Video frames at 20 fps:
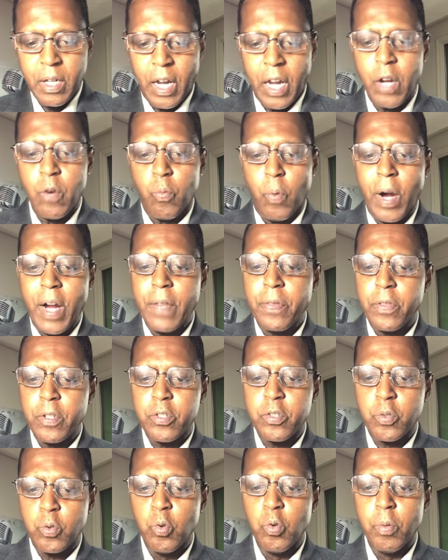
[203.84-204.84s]
He ran the
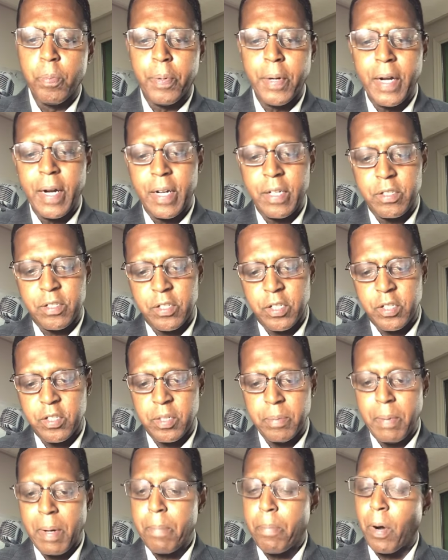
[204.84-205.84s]
school PA
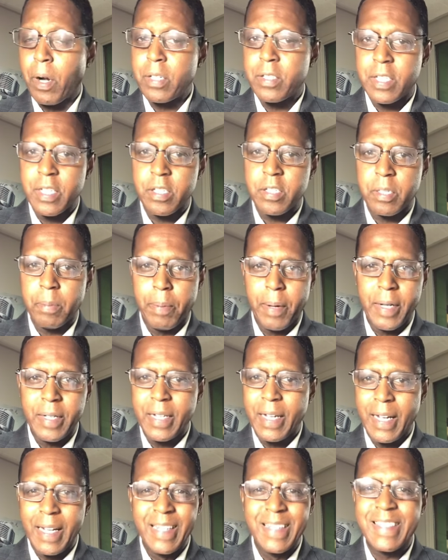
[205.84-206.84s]
system and
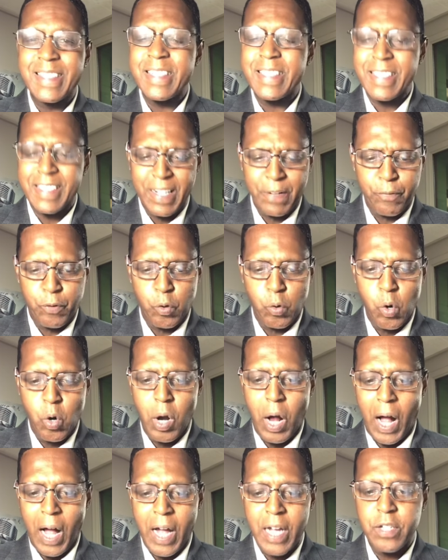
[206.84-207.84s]
participated in
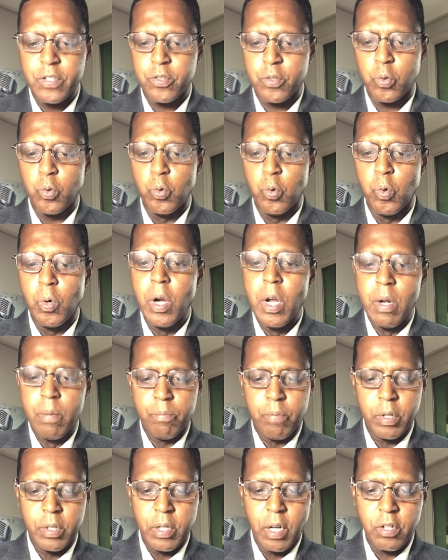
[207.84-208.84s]
several high school
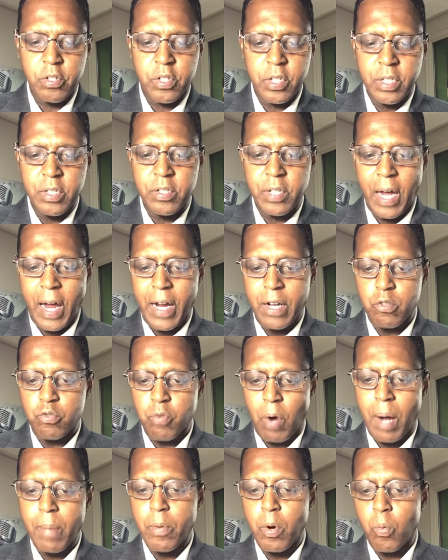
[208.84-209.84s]
productions and
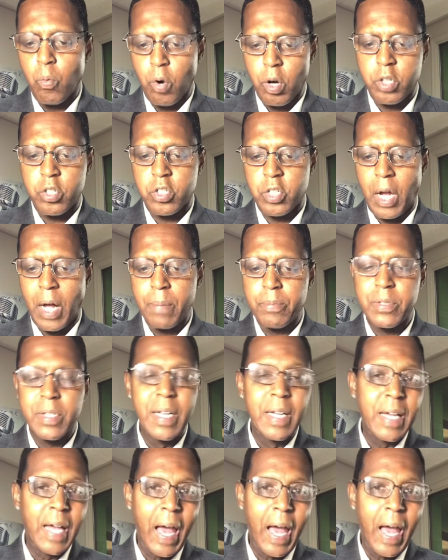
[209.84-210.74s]
drama workshops